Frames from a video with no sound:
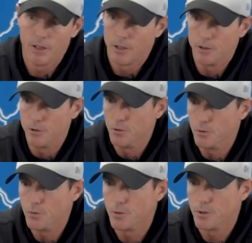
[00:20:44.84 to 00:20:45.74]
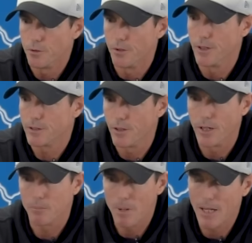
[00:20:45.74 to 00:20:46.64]
you think
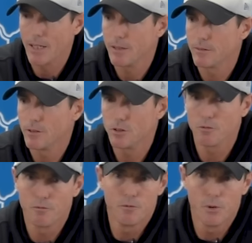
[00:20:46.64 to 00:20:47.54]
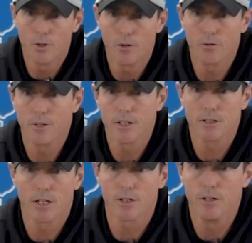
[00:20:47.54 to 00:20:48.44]
like, man, there's a few little
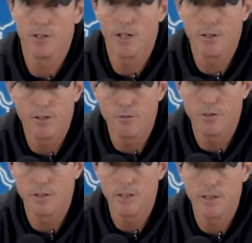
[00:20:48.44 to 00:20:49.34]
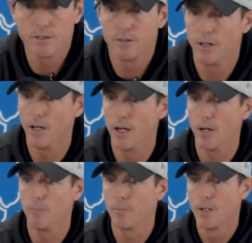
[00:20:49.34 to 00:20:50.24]
things I could have done differently.
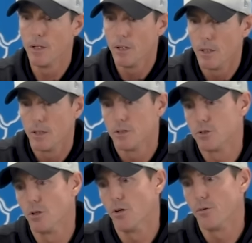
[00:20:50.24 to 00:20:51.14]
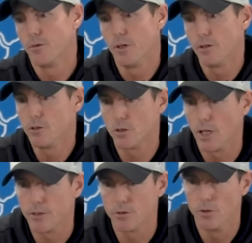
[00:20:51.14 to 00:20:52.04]
So there's a
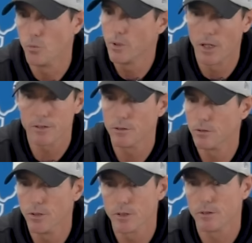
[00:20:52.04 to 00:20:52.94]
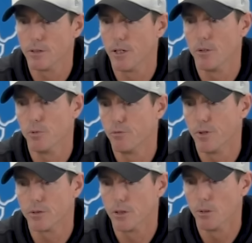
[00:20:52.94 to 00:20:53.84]
lot to it. We like the look. We
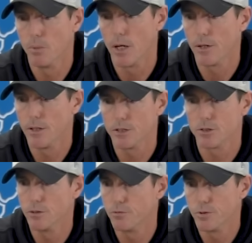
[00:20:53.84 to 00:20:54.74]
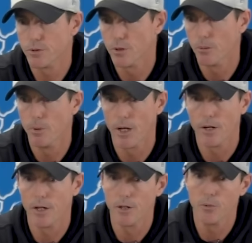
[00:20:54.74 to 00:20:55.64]
felt good about it. I still feel good about
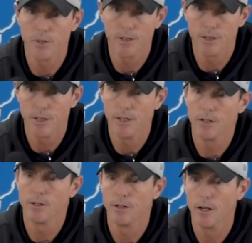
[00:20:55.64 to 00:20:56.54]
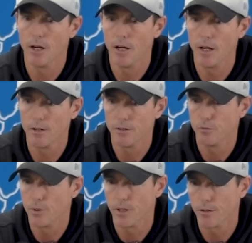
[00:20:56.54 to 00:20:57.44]
it. I know we could get it
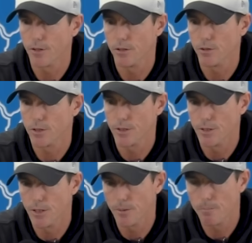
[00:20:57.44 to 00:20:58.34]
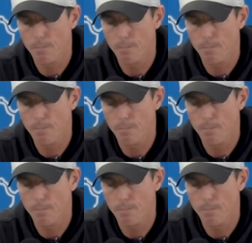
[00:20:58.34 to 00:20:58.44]
if we got that look again.